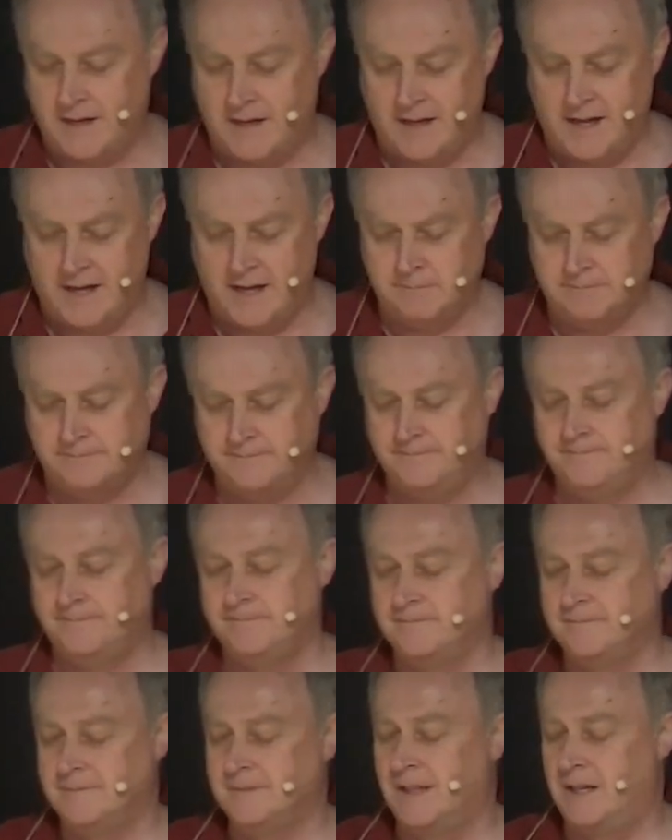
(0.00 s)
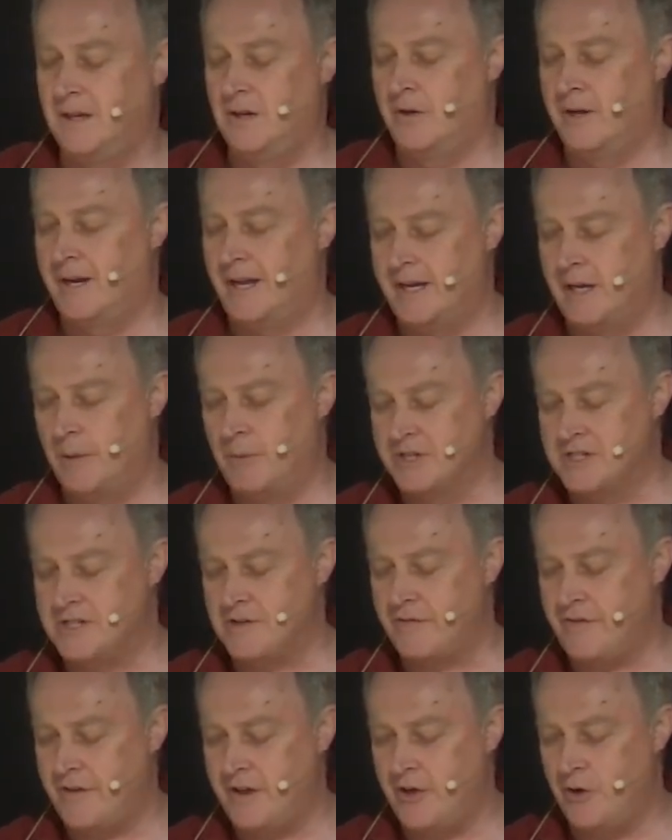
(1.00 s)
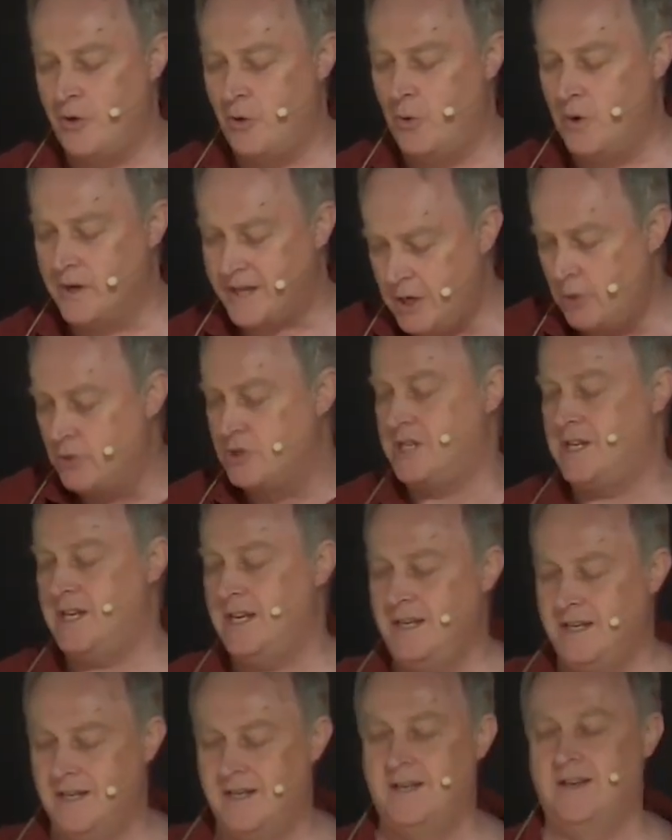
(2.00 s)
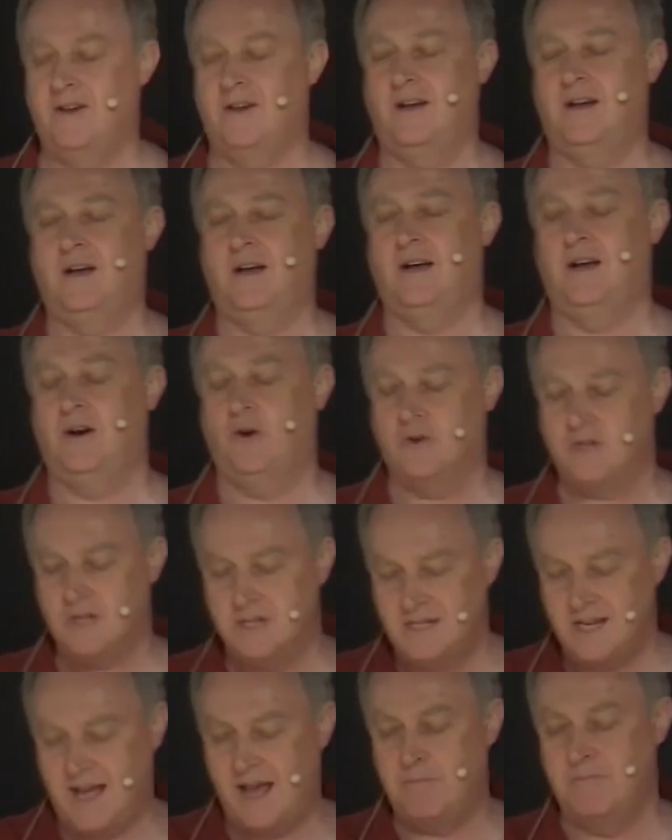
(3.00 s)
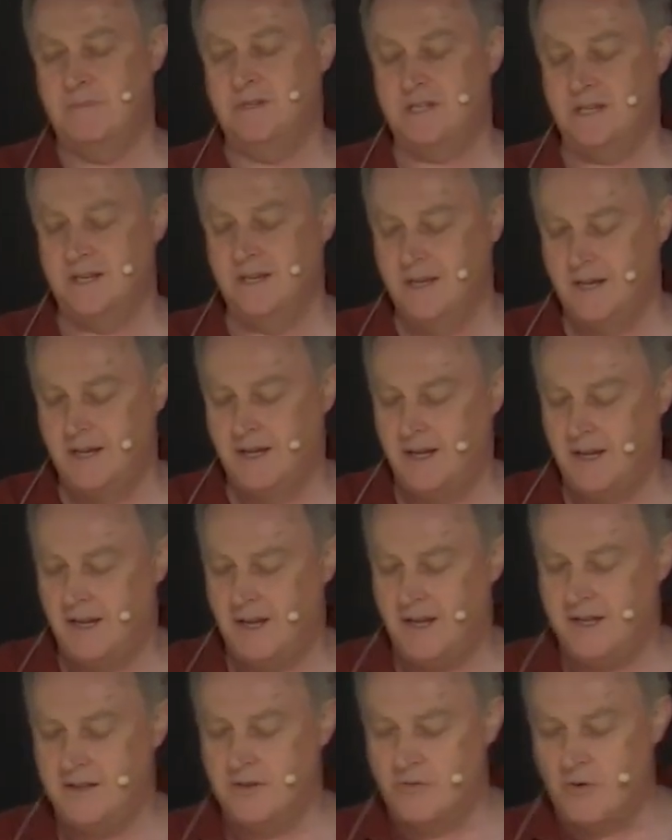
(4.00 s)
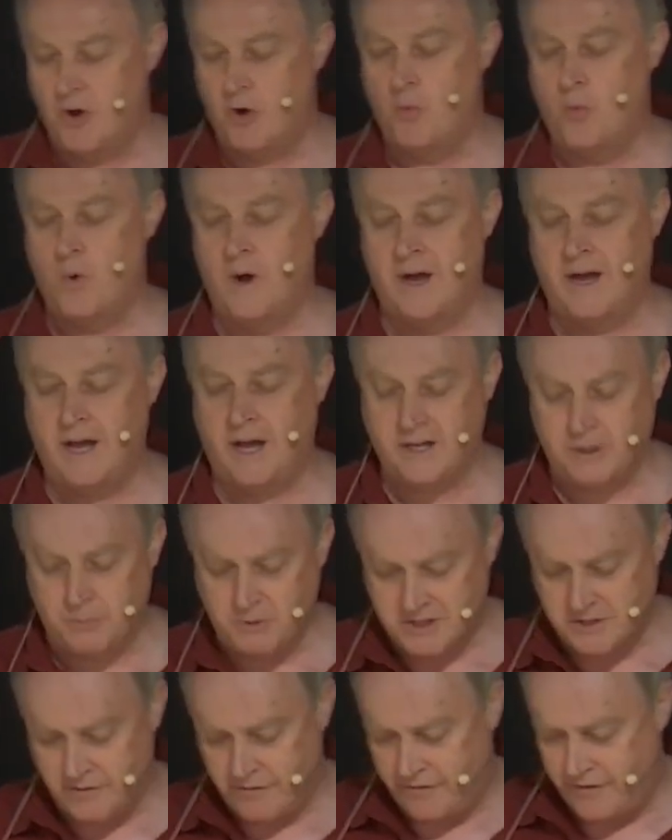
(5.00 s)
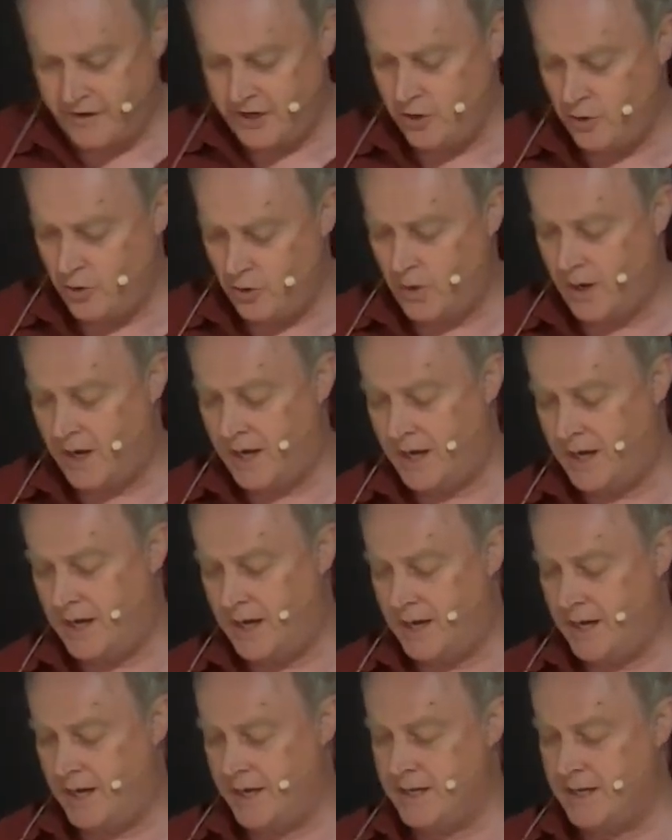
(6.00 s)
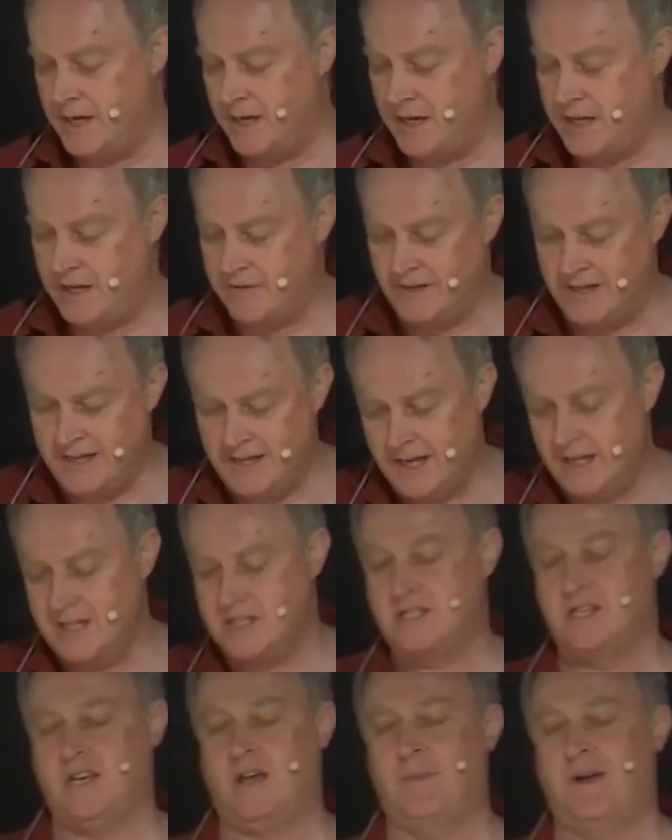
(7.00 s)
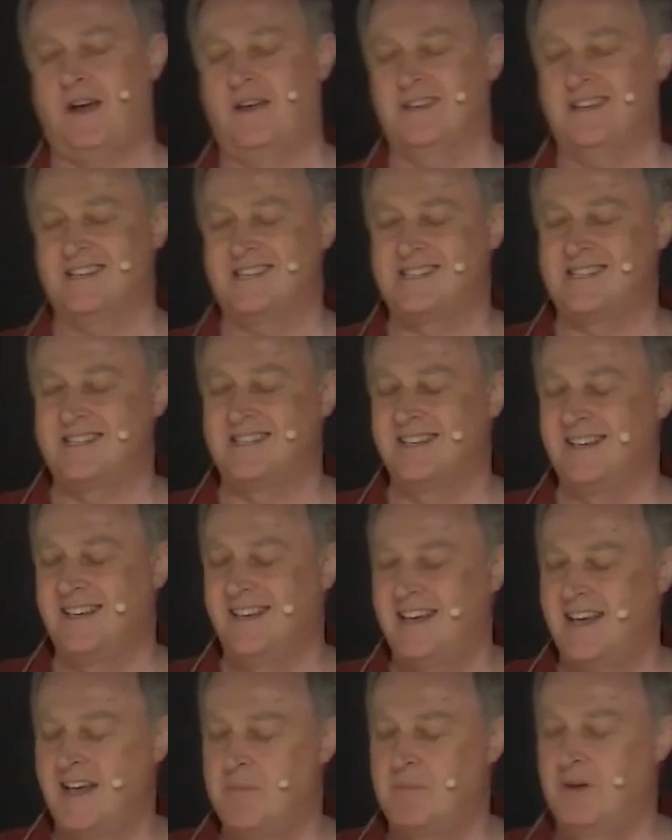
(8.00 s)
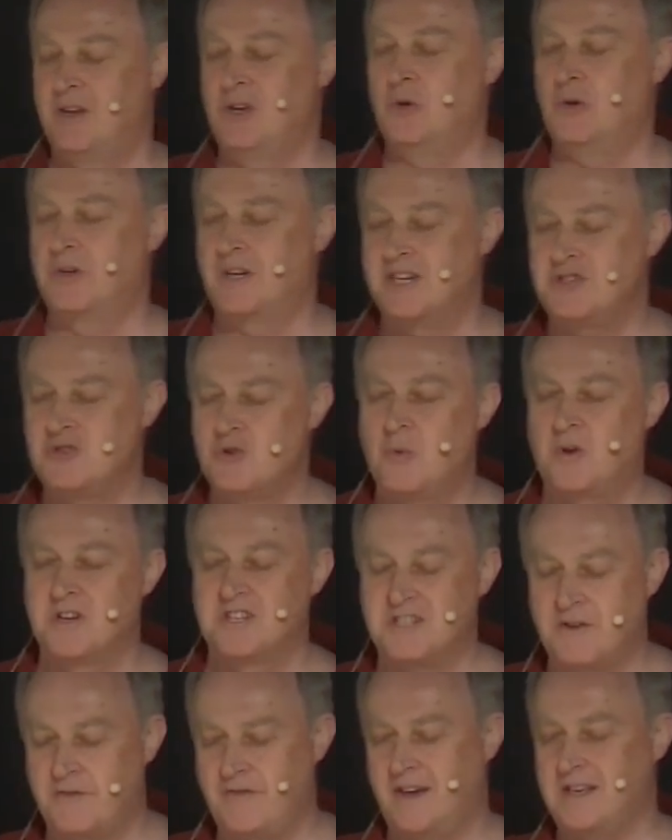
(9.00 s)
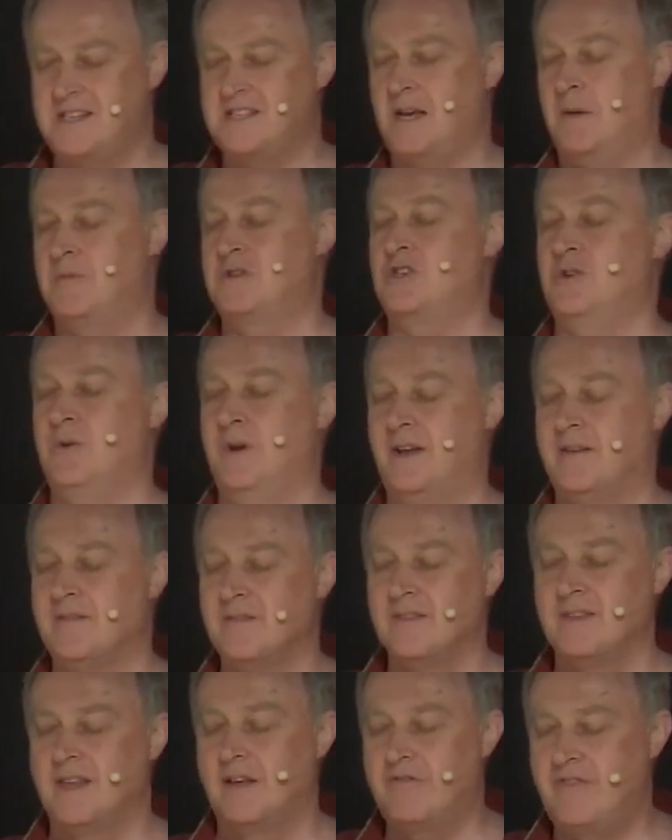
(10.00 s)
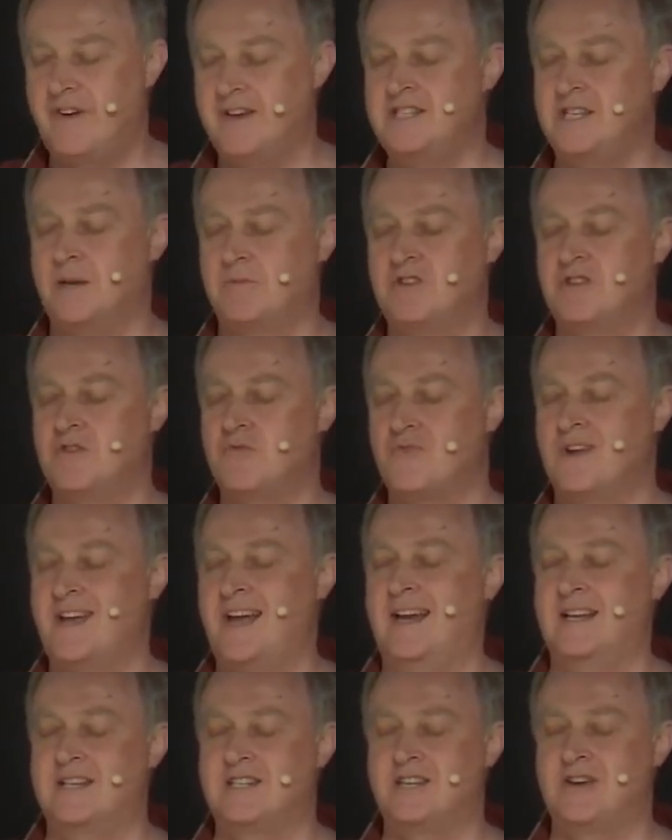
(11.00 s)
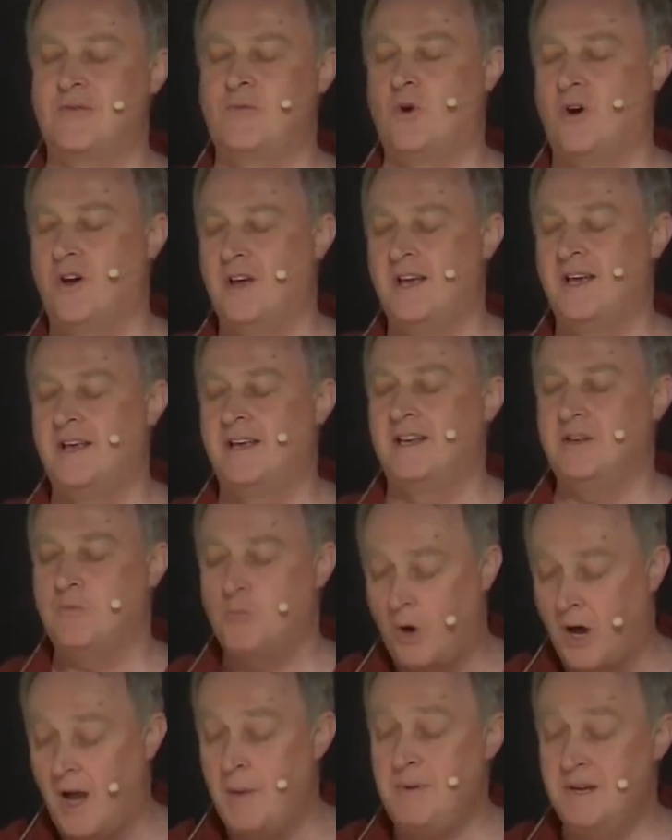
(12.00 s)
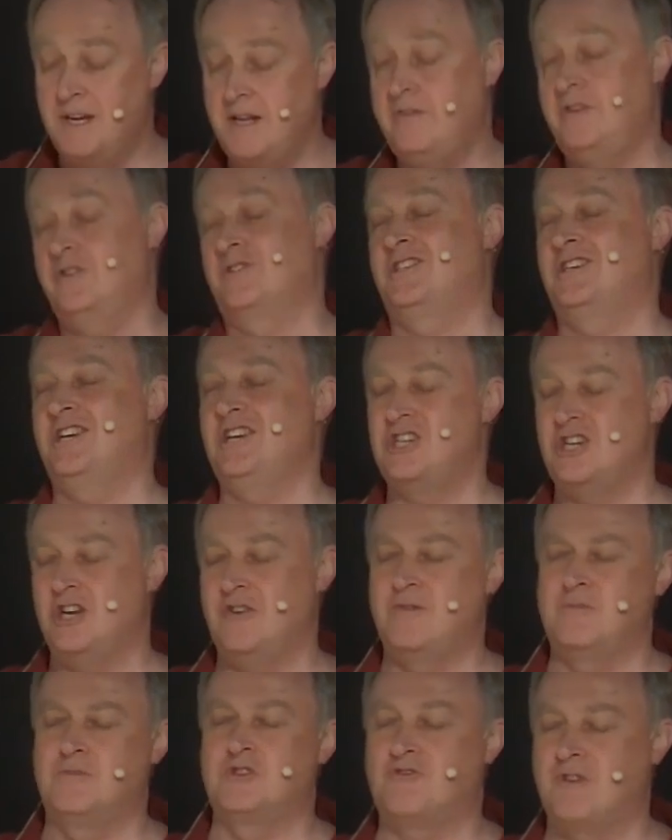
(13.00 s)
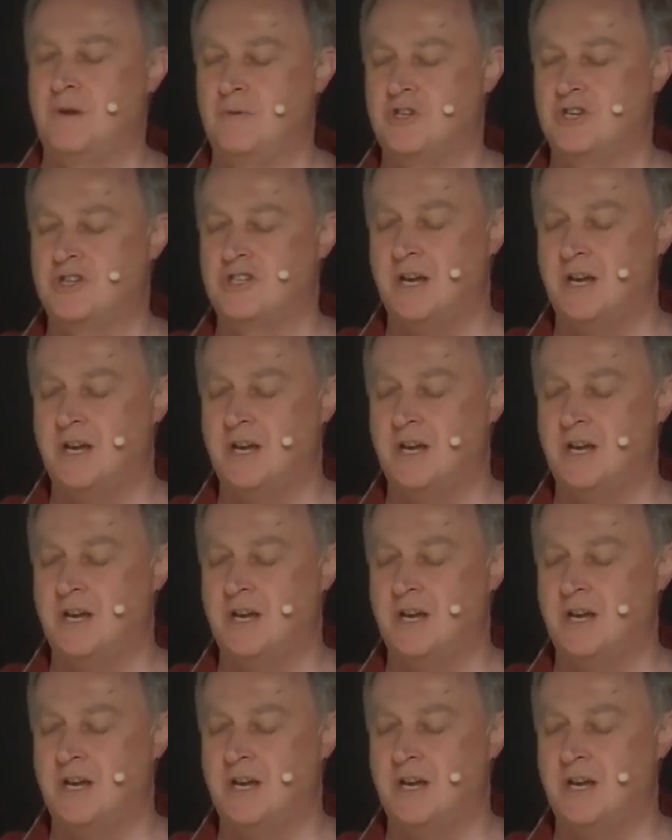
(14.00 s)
Um, Lord, I don't want us to feel guilty uh, or condemned in the wrong way. I don't want us to feel, uh, you know, even legalistic about this. But Lord, I do want us to face up to it and face up to the reality of what, what I believe you're teaching from Scripture.